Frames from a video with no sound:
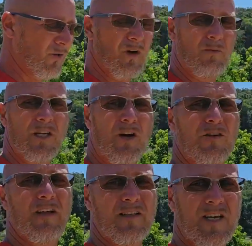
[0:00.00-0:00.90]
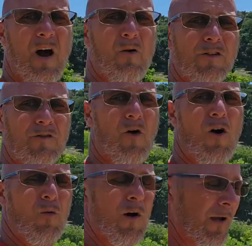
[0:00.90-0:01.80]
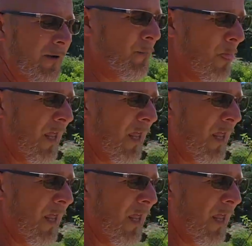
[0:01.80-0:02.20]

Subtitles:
So when I'm telling you that tower is far away,